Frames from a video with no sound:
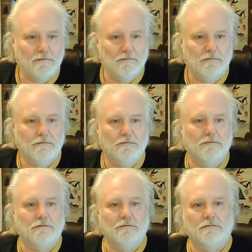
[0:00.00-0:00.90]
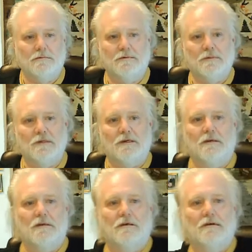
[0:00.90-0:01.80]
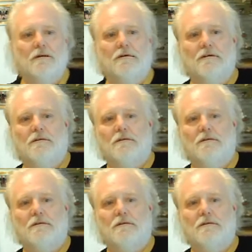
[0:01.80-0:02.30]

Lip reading: Nobody speaks.